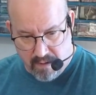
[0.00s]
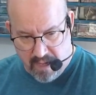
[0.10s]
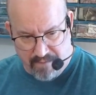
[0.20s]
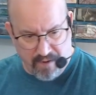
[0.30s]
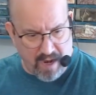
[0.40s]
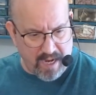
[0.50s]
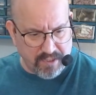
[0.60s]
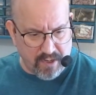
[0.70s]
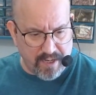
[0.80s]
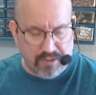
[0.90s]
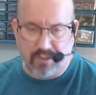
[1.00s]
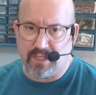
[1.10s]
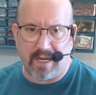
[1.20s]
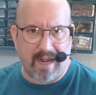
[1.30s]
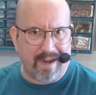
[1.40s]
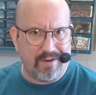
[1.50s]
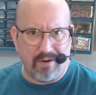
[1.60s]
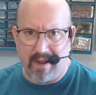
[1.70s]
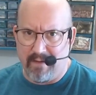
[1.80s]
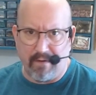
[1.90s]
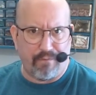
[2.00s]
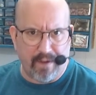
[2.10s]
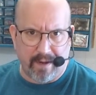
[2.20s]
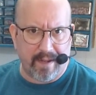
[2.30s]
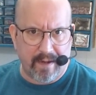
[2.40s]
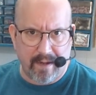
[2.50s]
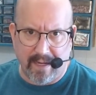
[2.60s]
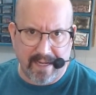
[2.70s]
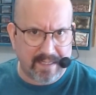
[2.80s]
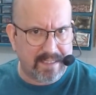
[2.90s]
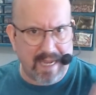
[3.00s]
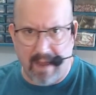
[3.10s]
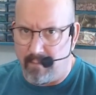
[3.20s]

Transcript: if you guys are interested, I do have affiliate links down